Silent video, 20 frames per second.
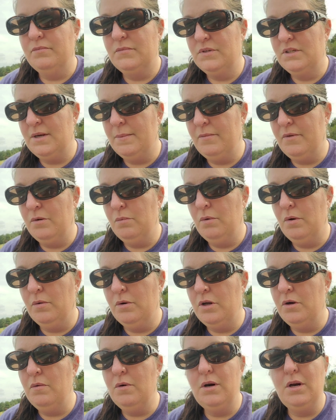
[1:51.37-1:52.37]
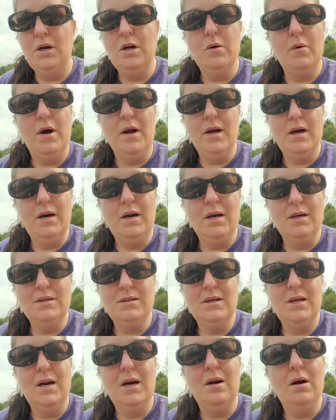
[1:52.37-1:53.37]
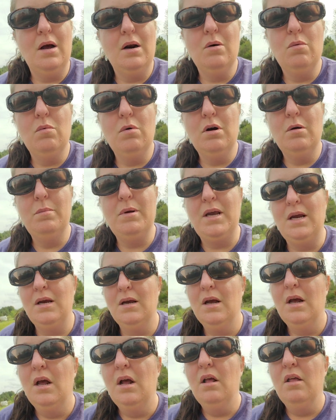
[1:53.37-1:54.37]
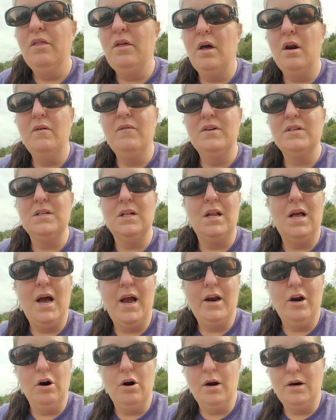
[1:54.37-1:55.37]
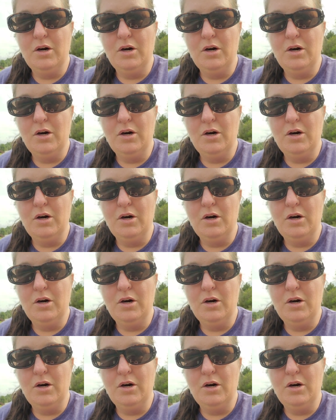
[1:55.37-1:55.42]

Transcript: something we were doing, and I said, I don't want to be thought of as a liar.